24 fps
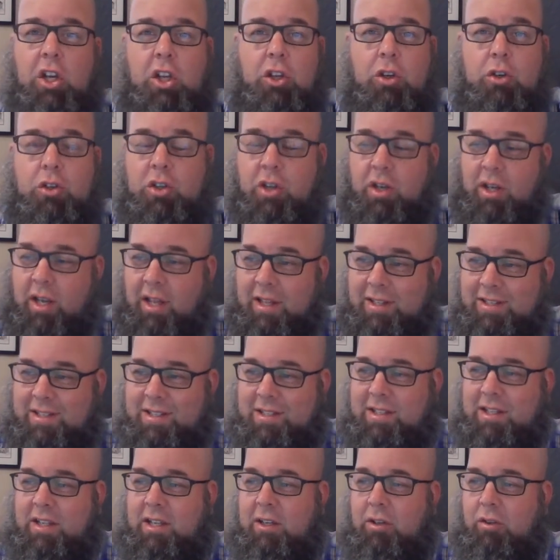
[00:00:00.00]
You shall not
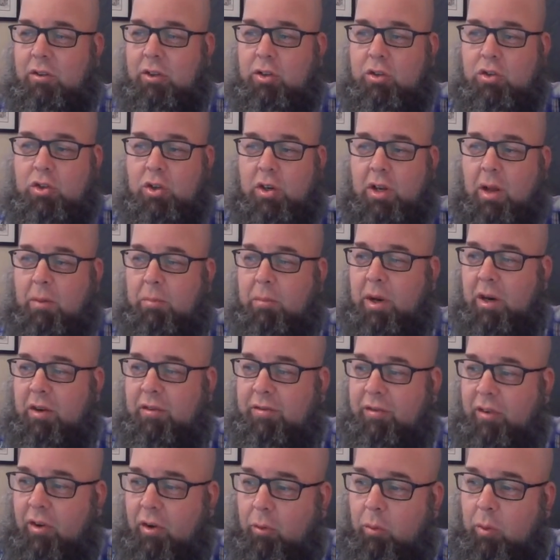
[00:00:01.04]
steal. You shall not bear
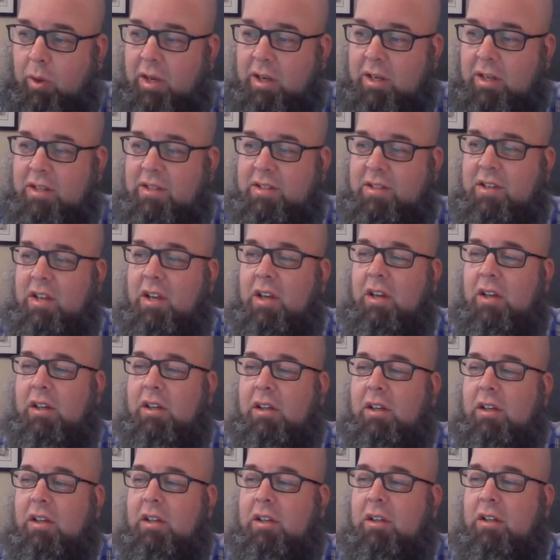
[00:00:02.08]
false
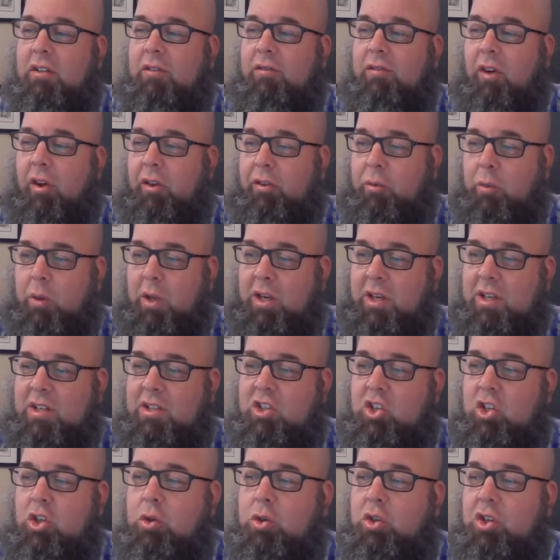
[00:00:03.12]

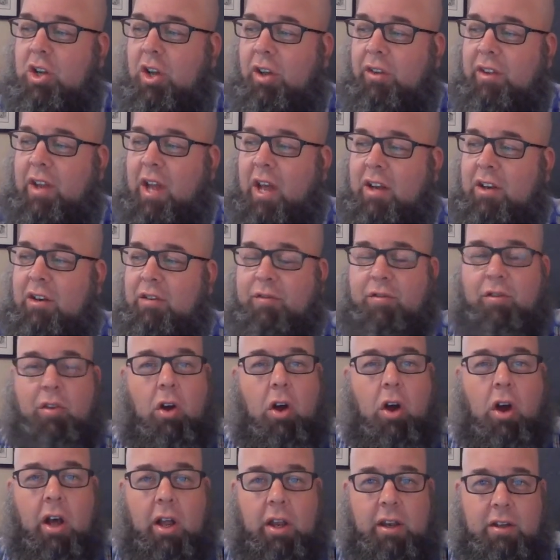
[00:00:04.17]
witness. You shall not
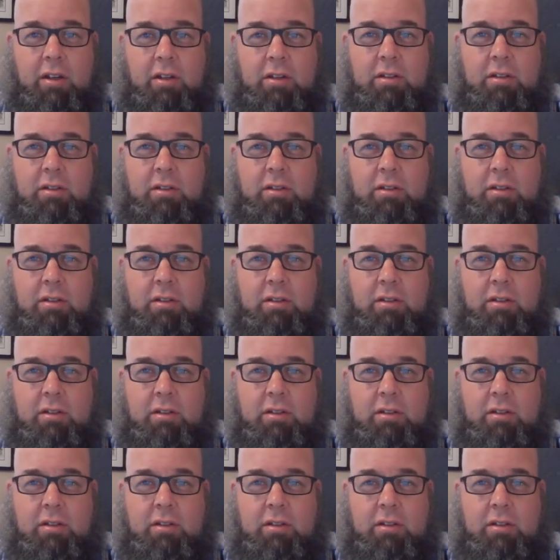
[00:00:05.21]
defraud.